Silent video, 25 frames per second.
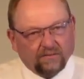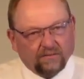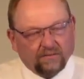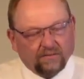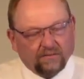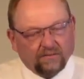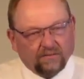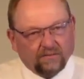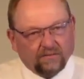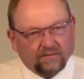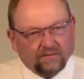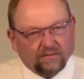
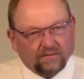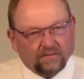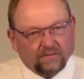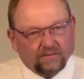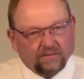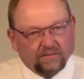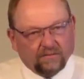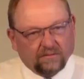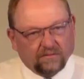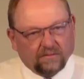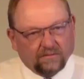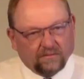
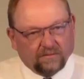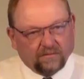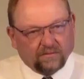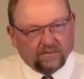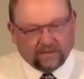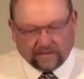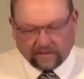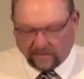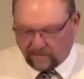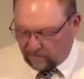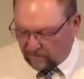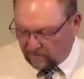
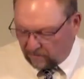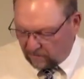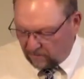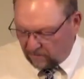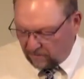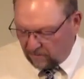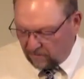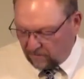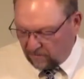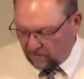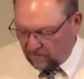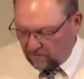
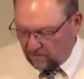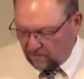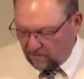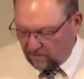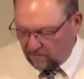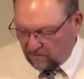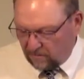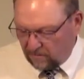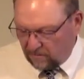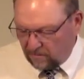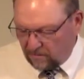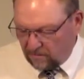
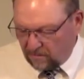[no speech]